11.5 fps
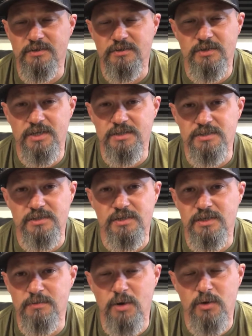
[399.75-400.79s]
you got a
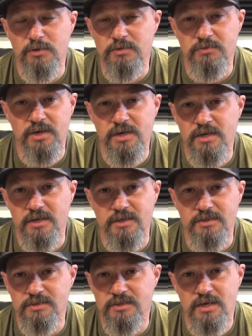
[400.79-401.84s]
stinky, moldy rag,
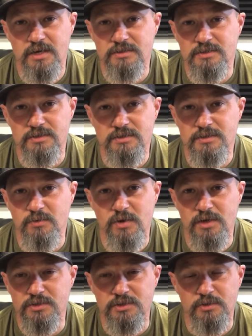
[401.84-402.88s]
and you're constantly
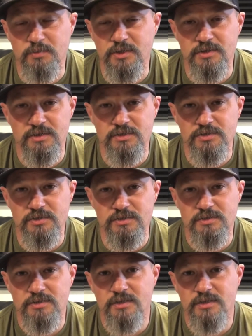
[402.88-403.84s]
washing them, and it's just,